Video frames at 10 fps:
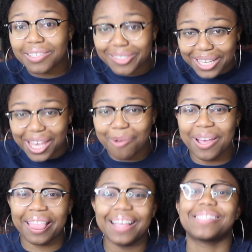Sticking
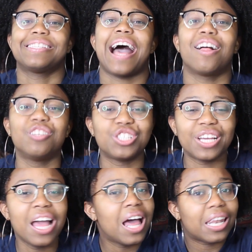with this
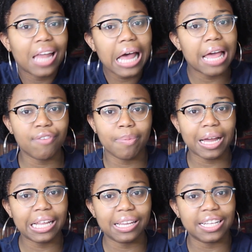analogy, not
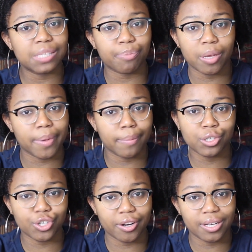everybody needs premium
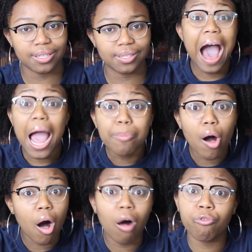insurance. I'm
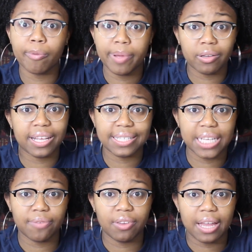all for building a
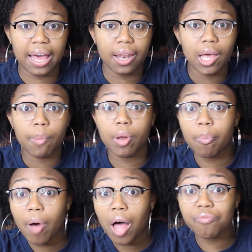safety net, but
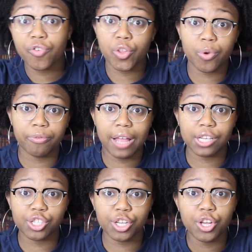upon further
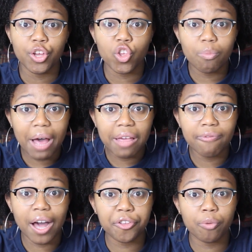reflection, you might
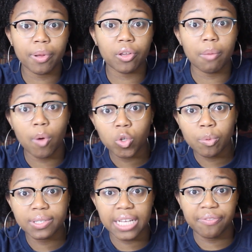find you're building
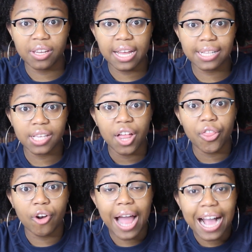multiple safety nets
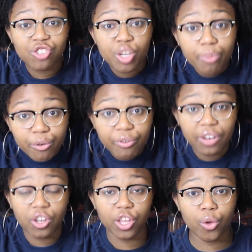that are actually
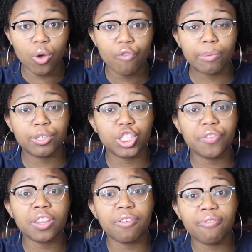preventing you from
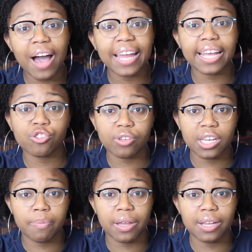achieving the financial
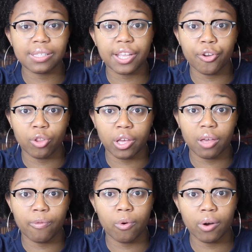independence that you're
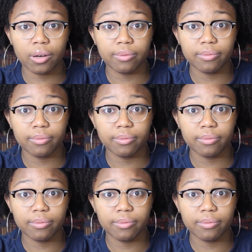looking for.